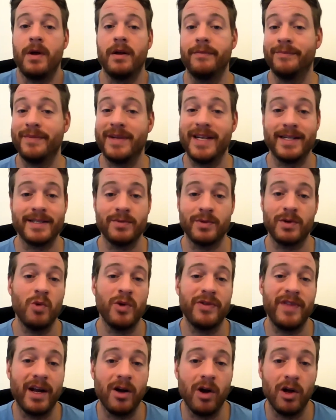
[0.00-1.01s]
it's
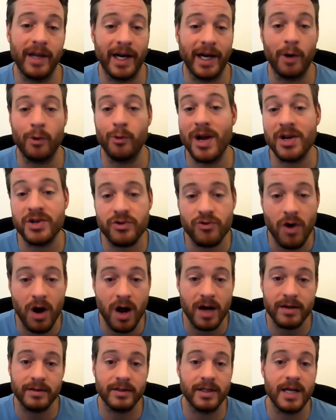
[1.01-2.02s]
what they call like a
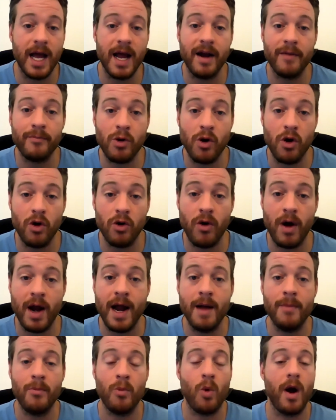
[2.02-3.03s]
restaurant kind of
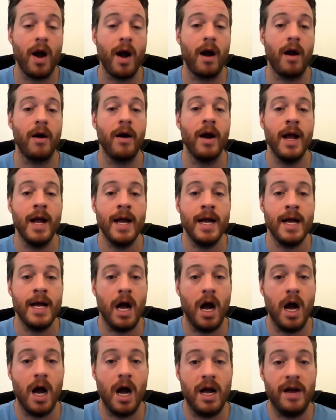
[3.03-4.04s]
program, where
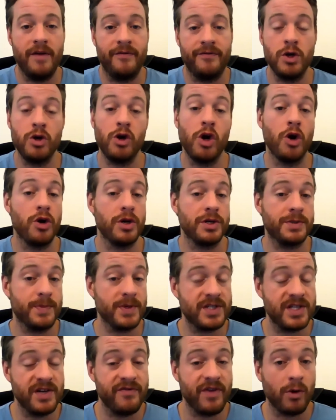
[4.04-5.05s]
if you go to
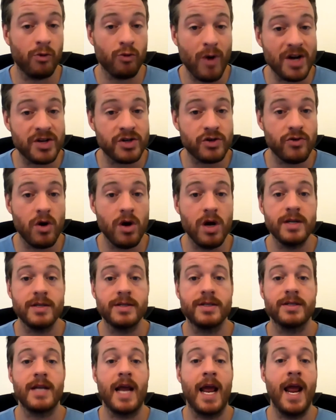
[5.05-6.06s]
specific
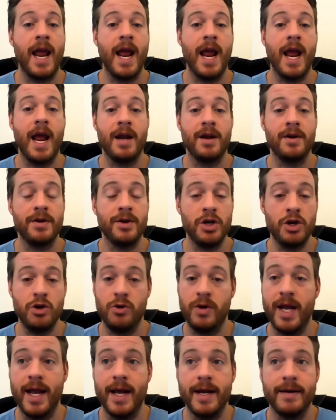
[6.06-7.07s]
restaurants and you
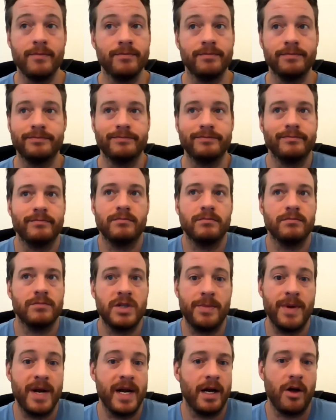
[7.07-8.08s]
get,
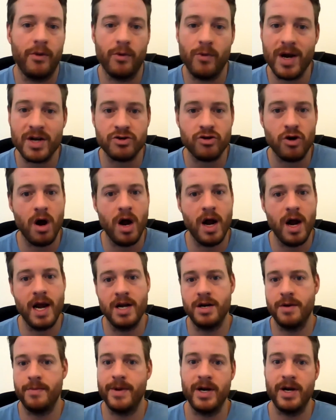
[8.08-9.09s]
depending on the restaurant
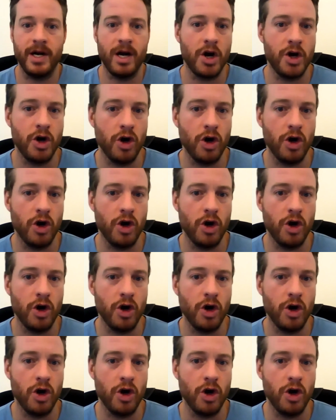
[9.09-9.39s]
and depending on your